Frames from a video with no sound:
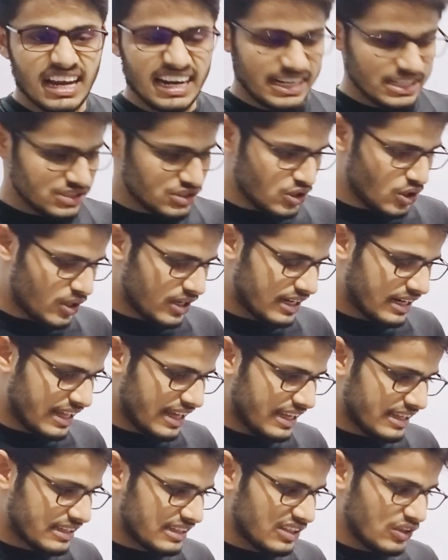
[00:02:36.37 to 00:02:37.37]
It is not
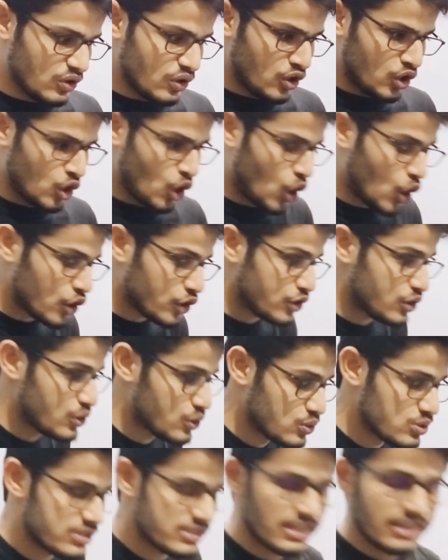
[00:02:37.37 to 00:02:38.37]
like you're not
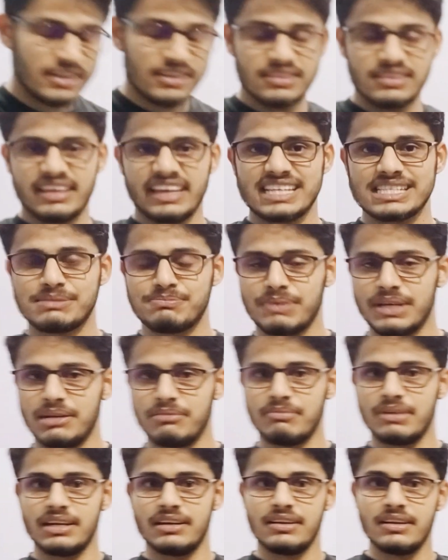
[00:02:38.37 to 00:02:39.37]
using in the
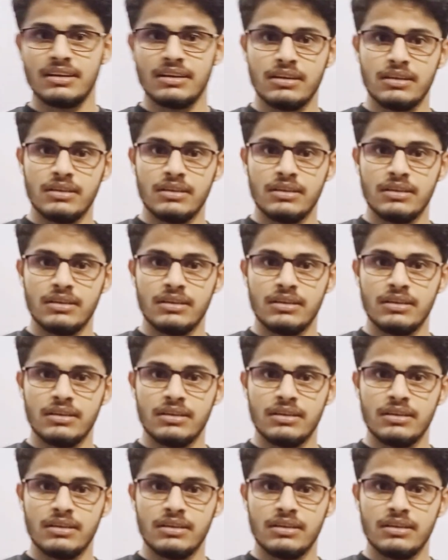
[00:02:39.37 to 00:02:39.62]
experiment.